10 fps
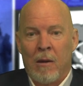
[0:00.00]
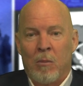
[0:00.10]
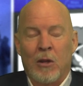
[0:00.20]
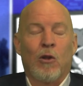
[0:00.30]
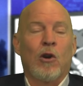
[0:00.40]

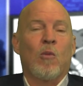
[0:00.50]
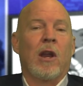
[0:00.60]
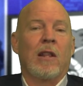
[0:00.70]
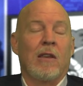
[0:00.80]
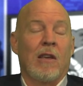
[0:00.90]
But look what
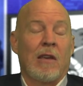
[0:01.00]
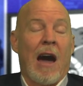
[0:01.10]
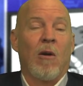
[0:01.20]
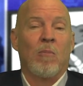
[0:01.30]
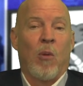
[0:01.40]
it is,
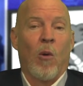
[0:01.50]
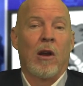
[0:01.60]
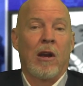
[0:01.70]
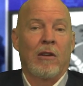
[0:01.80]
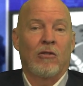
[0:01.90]
how
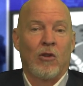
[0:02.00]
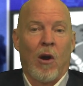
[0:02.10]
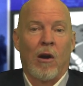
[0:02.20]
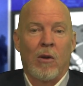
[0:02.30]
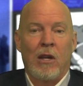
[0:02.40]
important it is to
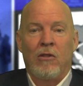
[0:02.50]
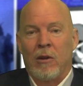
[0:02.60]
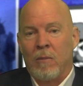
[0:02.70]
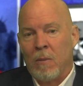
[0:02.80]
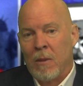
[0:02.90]
our region.